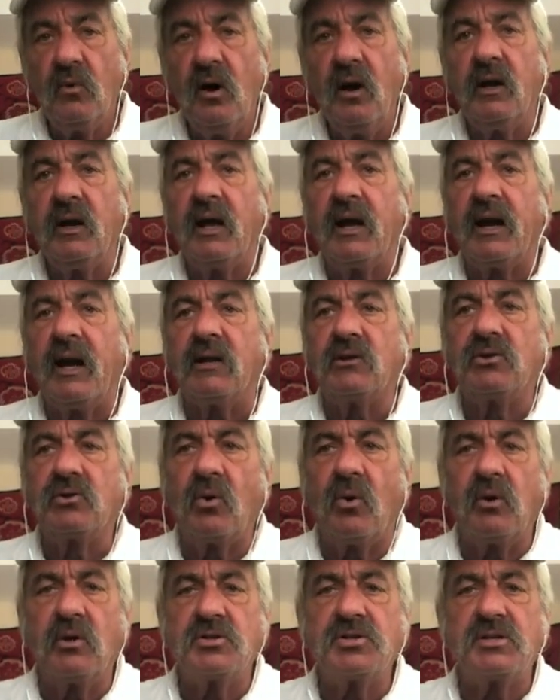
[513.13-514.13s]
Right. I got
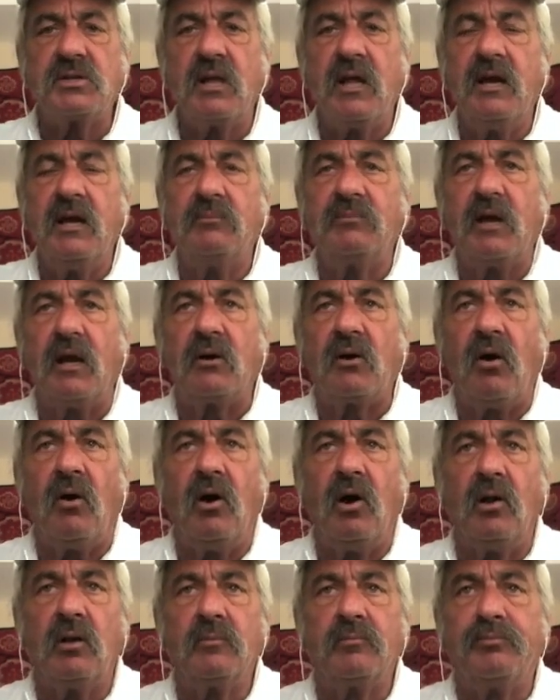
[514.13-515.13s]
door slammed. I
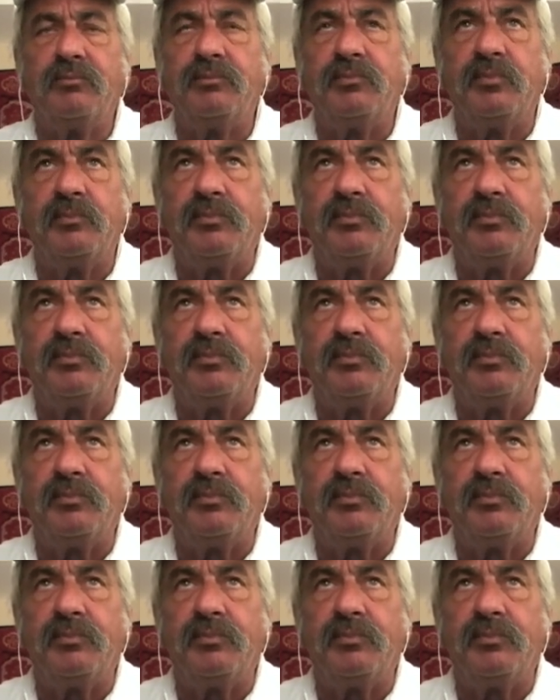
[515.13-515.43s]
called